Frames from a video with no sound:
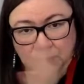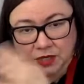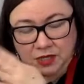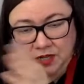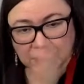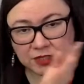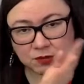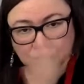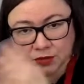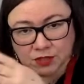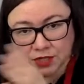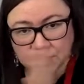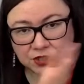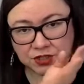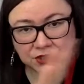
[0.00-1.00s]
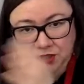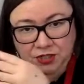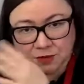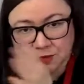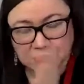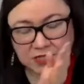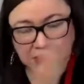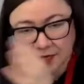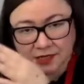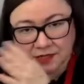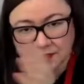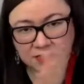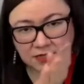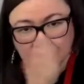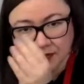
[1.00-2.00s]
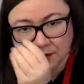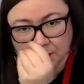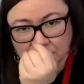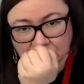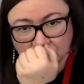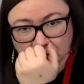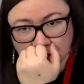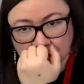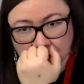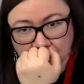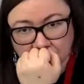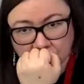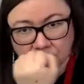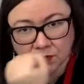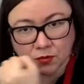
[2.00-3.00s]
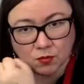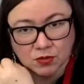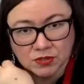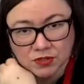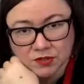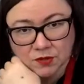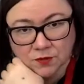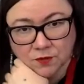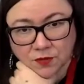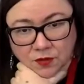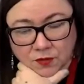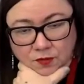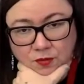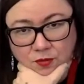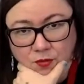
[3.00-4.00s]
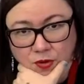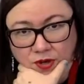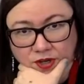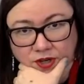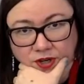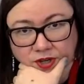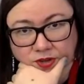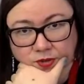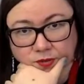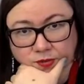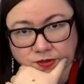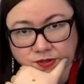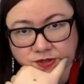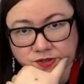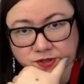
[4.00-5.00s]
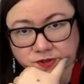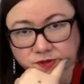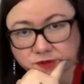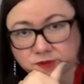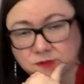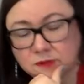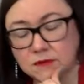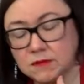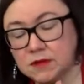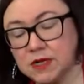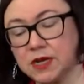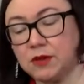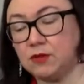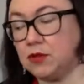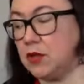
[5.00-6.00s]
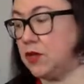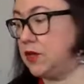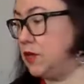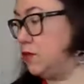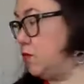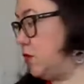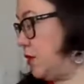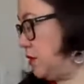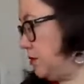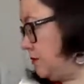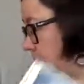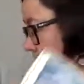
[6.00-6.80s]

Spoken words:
a nice relationship side to side between the ones that are filled with white and the ones that are outlined in white.